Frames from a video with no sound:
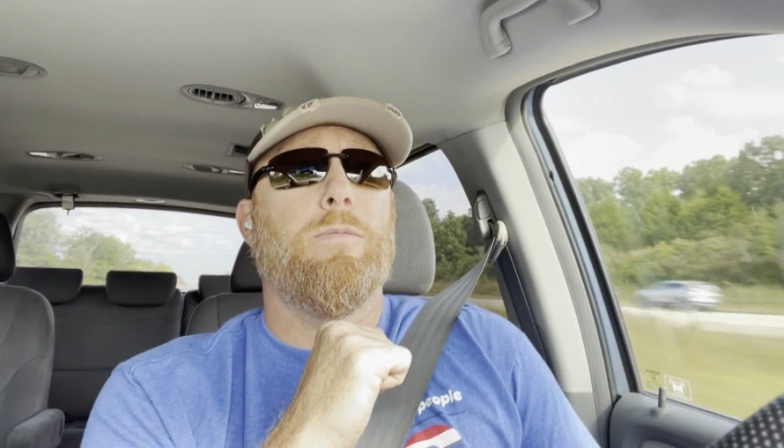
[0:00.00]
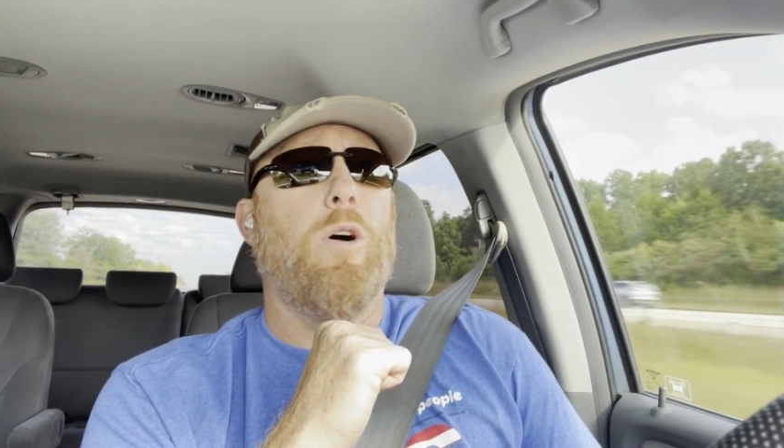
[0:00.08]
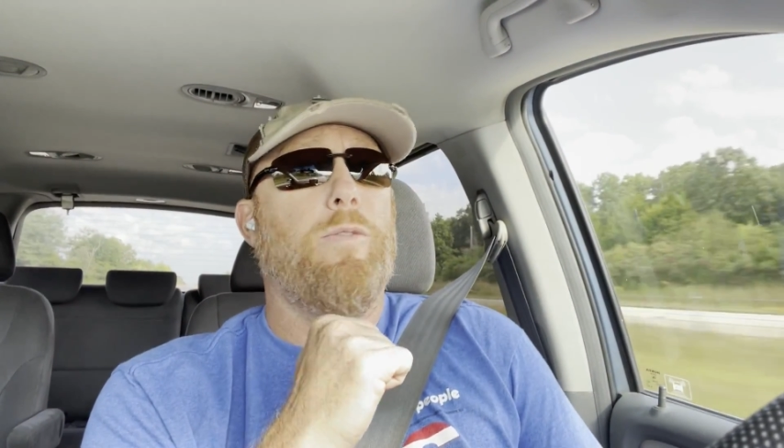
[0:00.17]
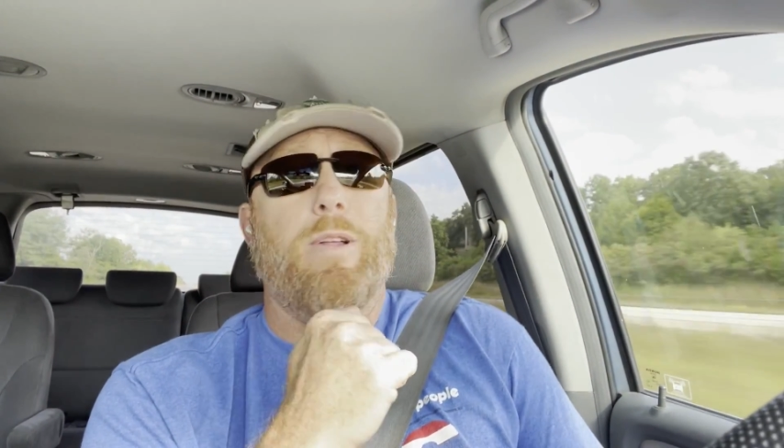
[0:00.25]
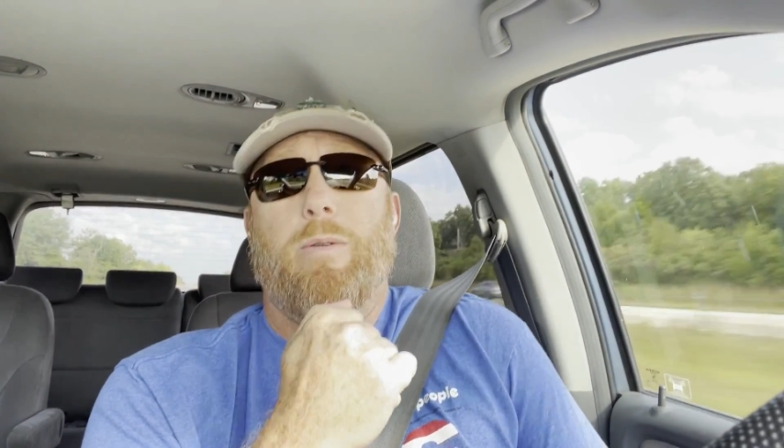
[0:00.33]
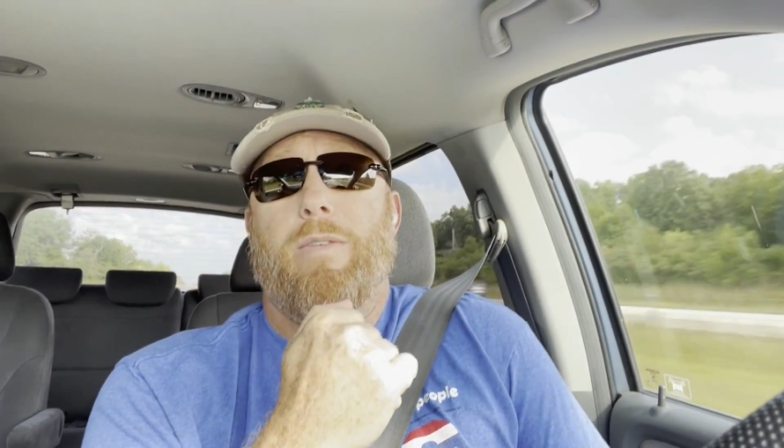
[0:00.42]

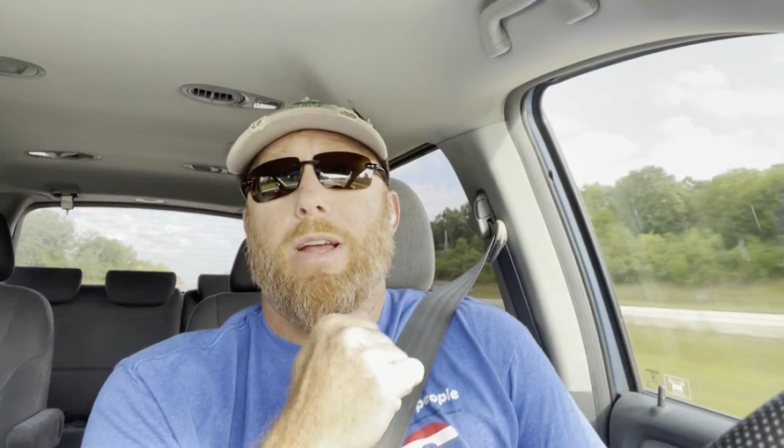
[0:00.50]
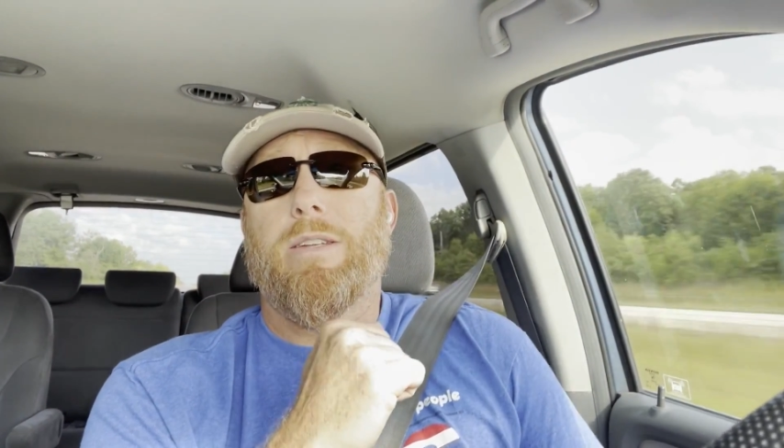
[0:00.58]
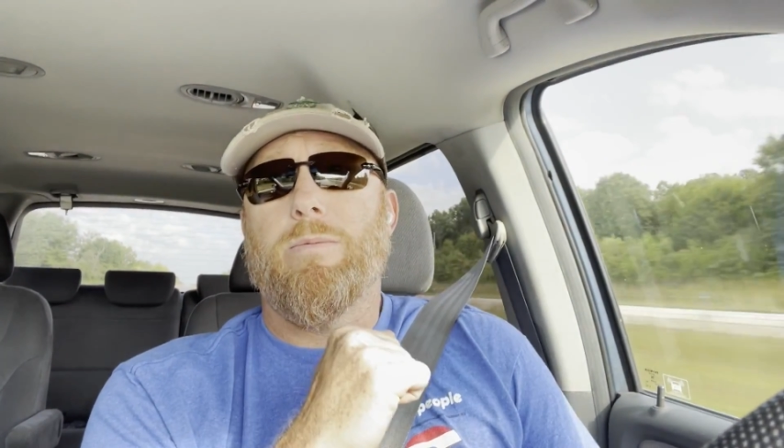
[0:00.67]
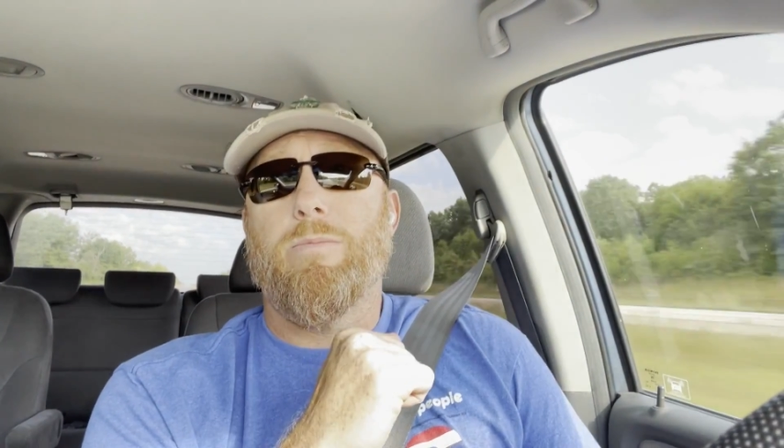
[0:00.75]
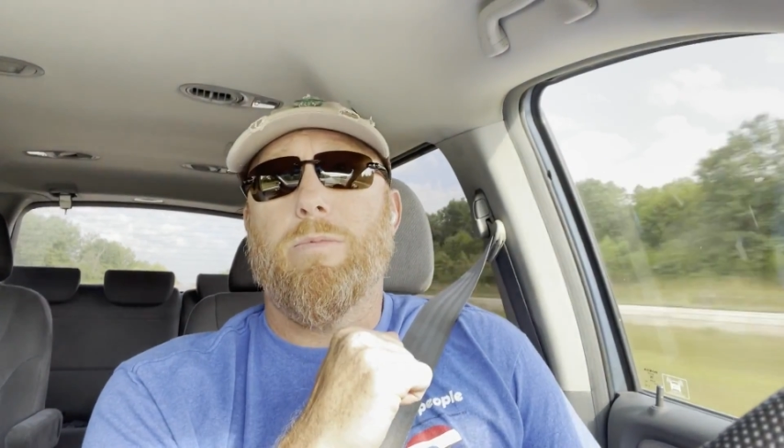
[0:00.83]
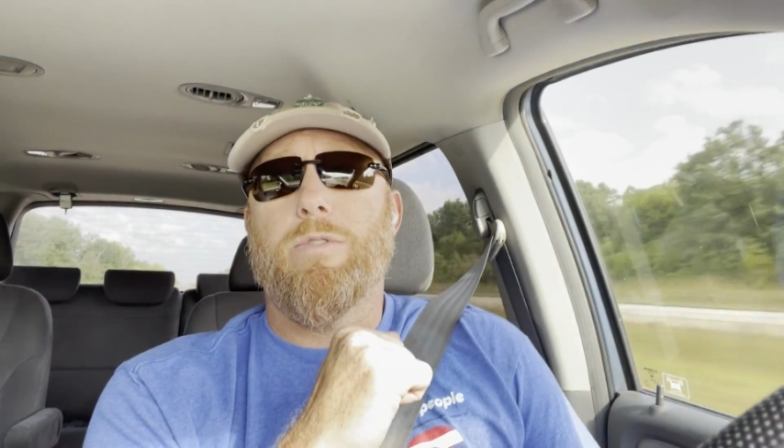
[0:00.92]
Hopefully we've got
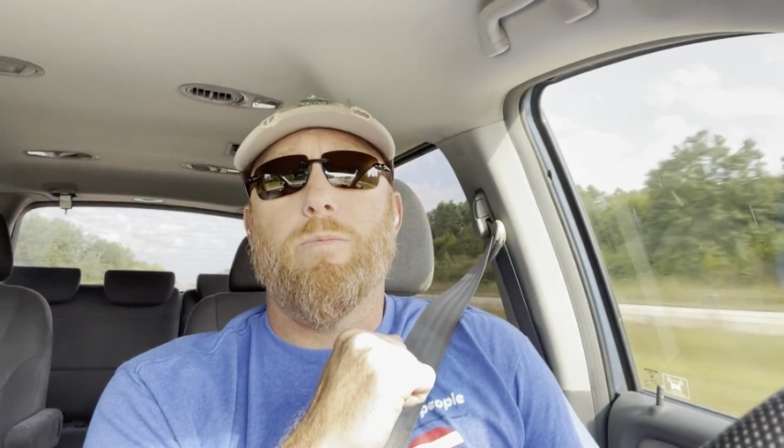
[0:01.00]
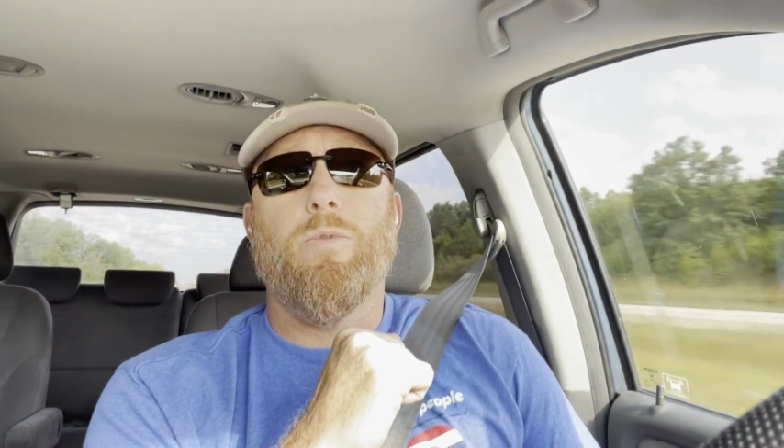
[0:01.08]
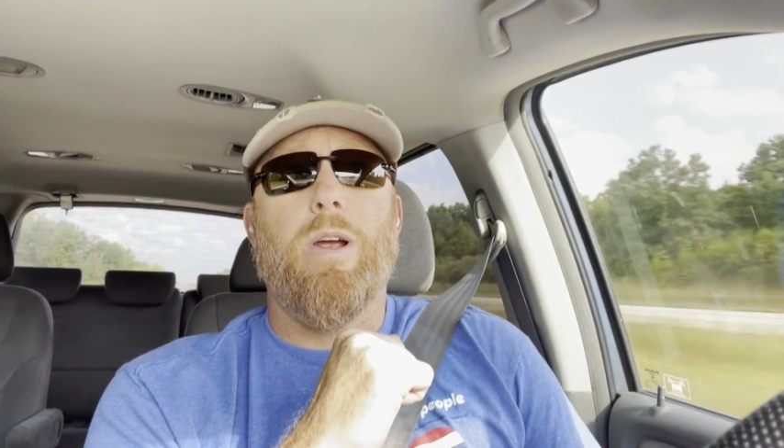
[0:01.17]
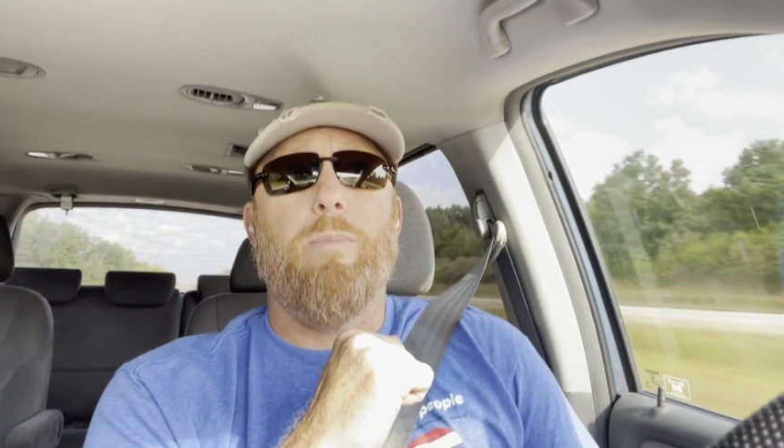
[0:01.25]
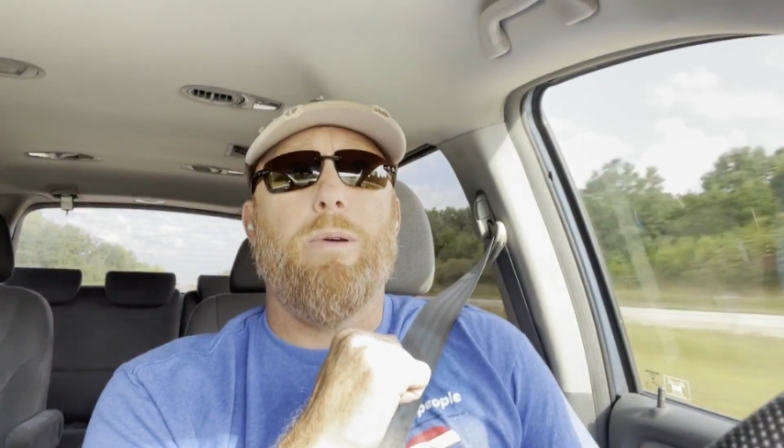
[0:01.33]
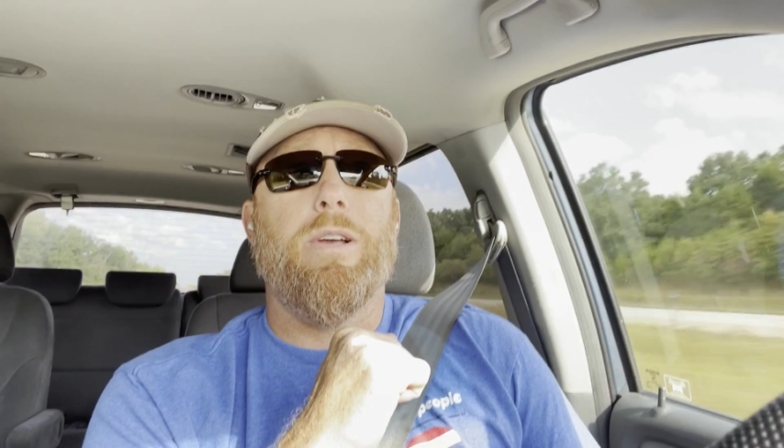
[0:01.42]
some
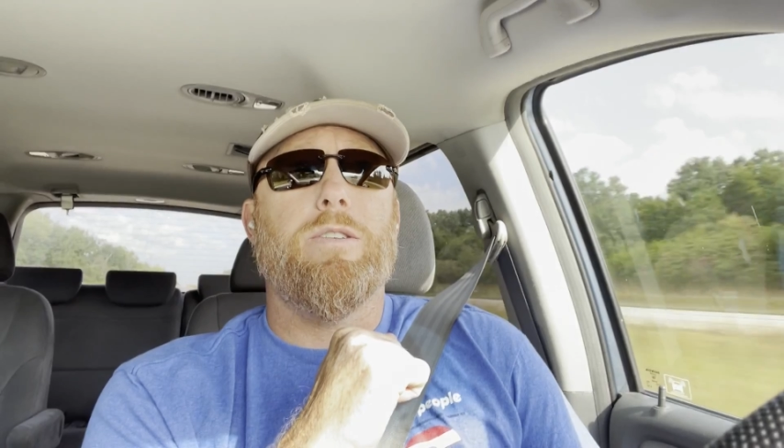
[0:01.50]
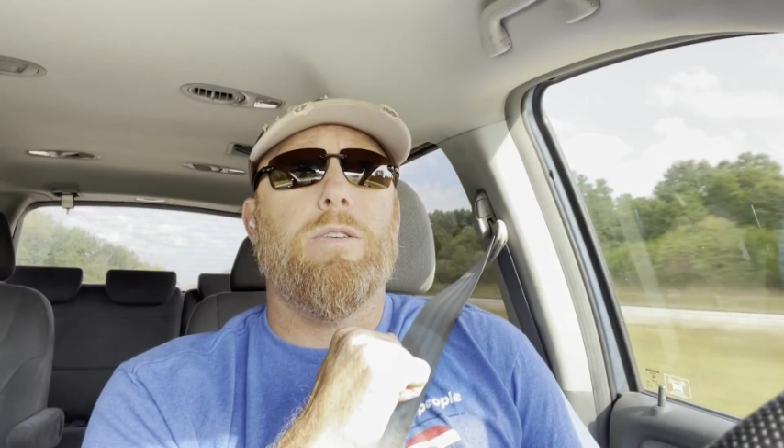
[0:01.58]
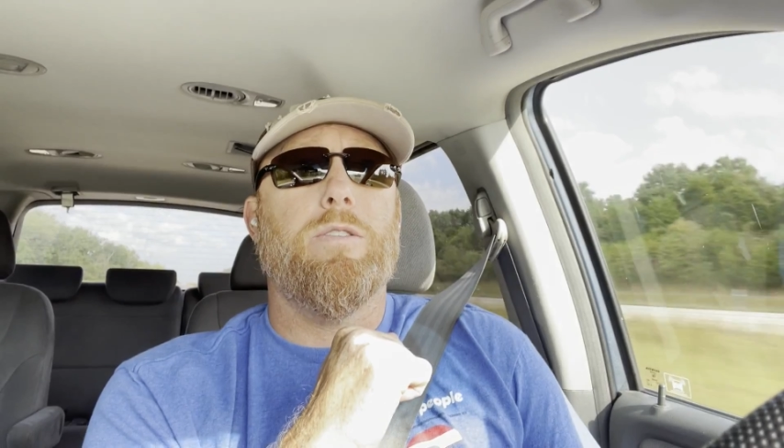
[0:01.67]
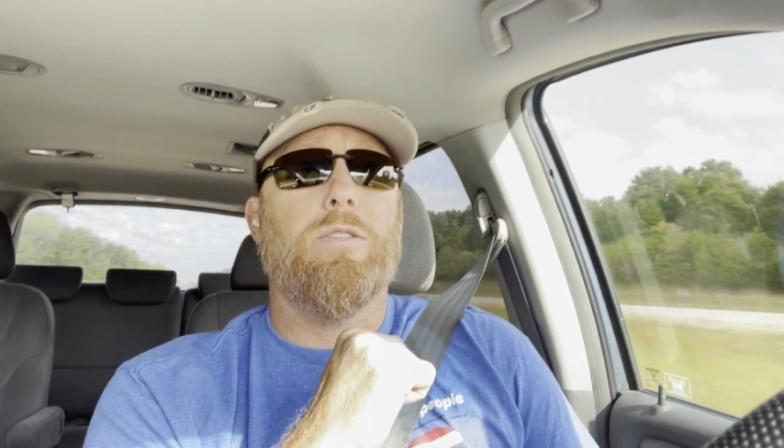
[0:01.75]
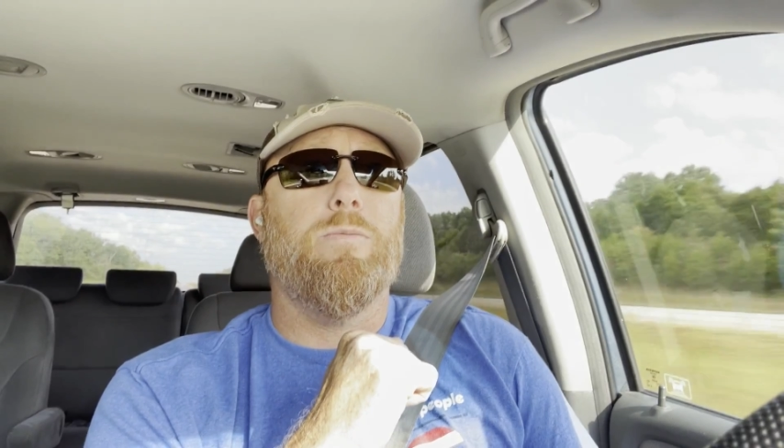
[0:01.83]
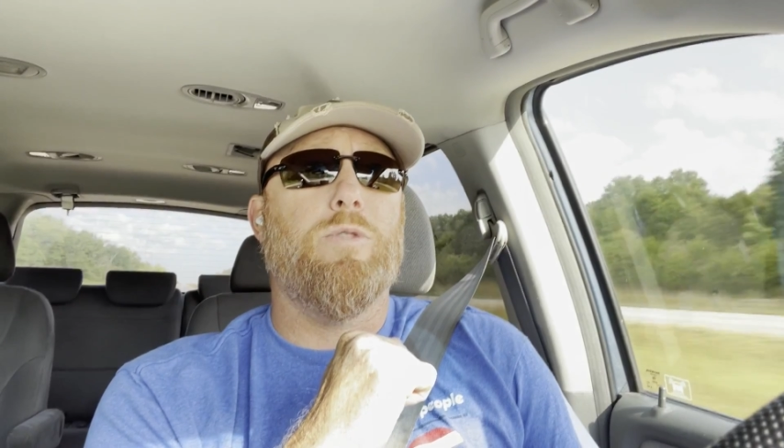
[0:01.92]
great
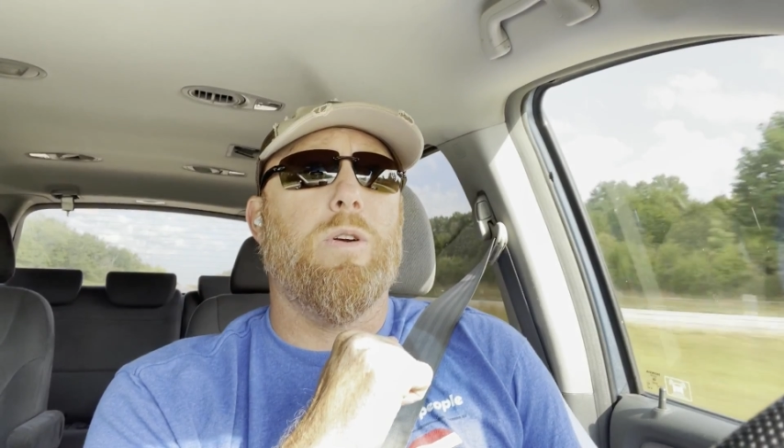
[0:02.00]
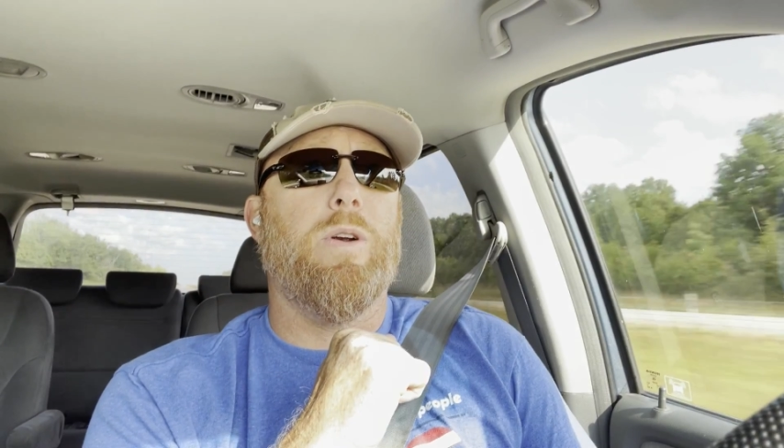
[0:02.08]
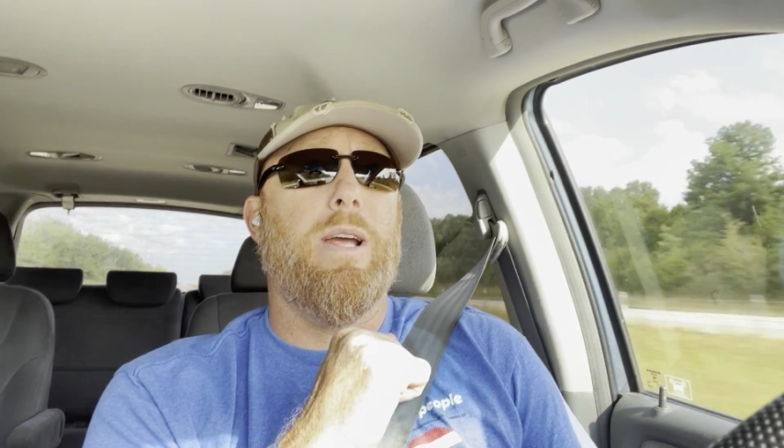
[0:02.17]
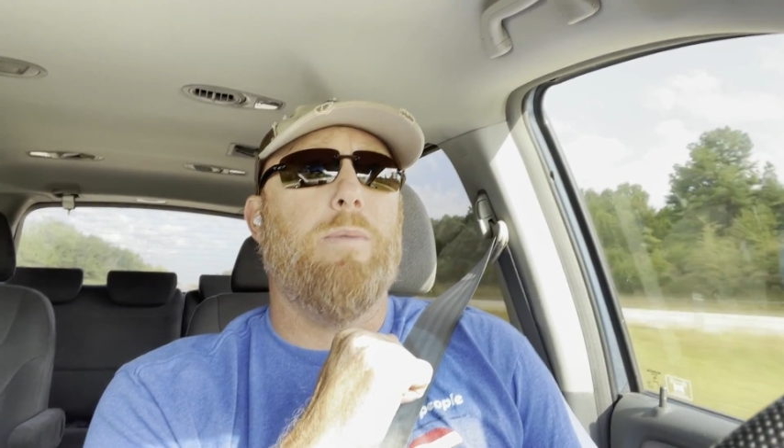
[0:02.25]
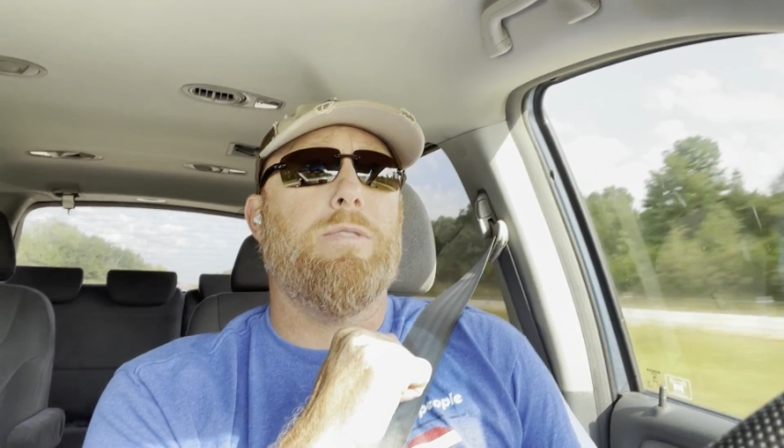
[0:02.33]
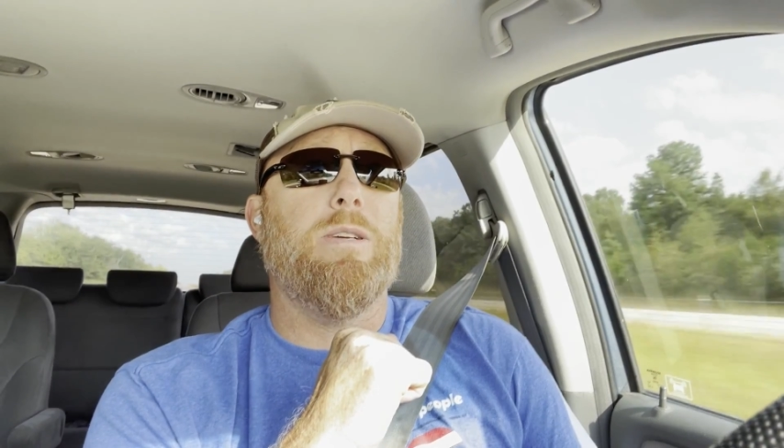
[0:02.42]
pictures, some trail cams,